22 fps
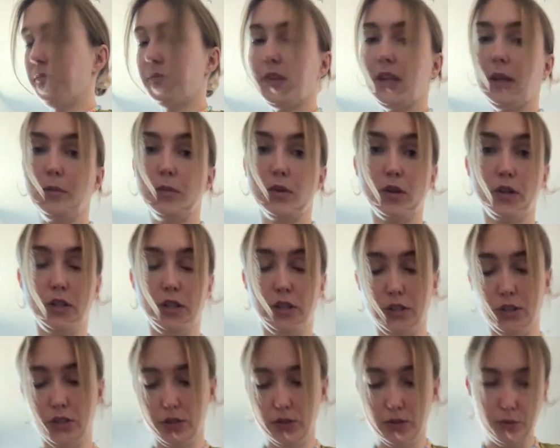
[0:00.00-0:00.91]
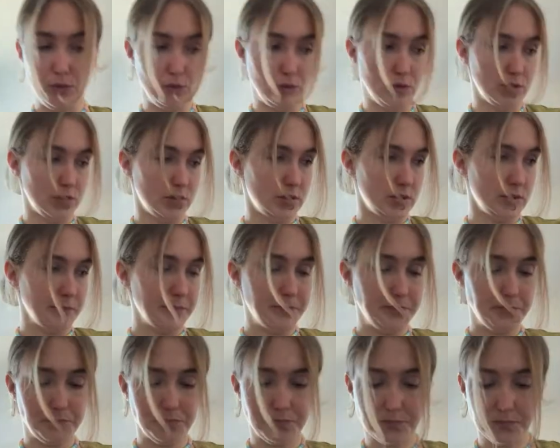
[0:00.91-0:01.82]
I'm gonna use,
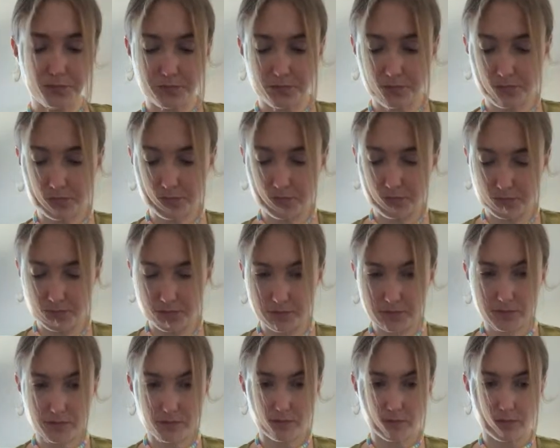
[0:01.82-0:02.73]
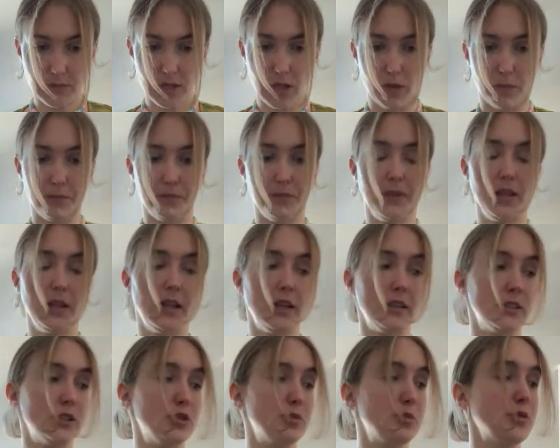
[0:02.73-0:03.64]
oh, I got
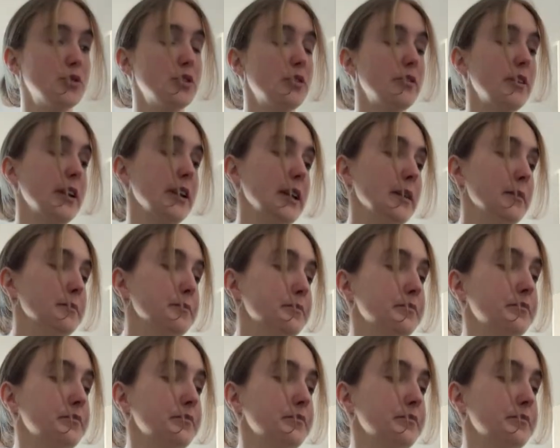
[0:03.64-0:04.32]
the spoon already.